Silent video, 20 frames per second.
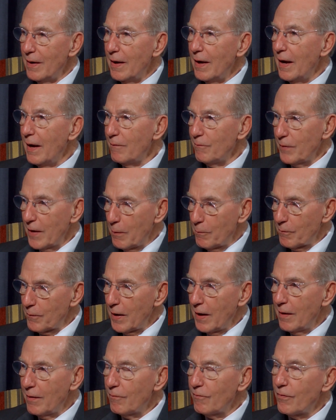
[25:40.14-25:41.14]

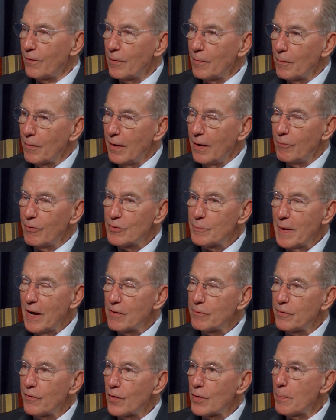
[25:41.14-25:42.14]
and
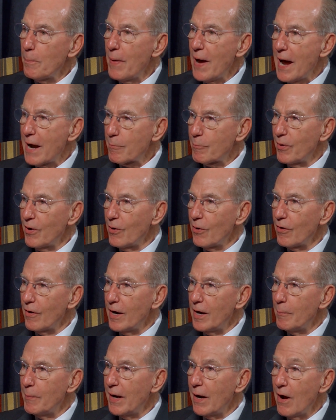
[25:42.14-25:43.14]
responsible for the PAC
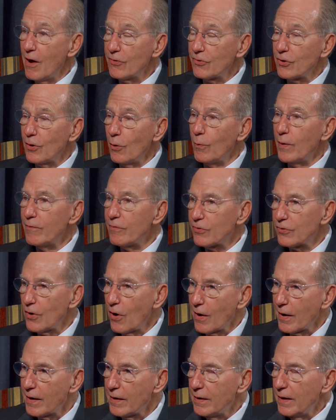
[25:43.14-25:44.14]
program. And also we've
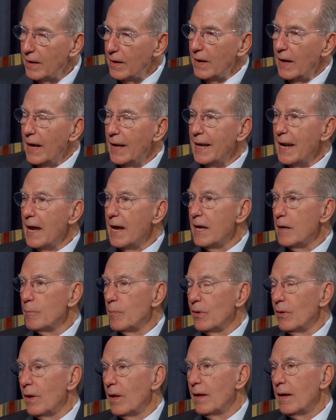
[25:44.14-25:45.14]
started an
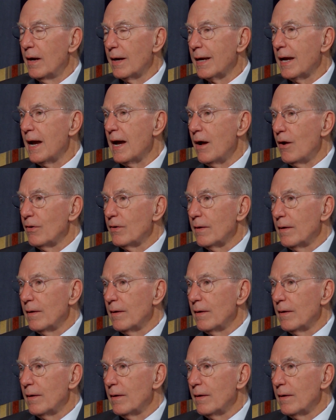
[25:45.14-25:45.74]
ABLE account.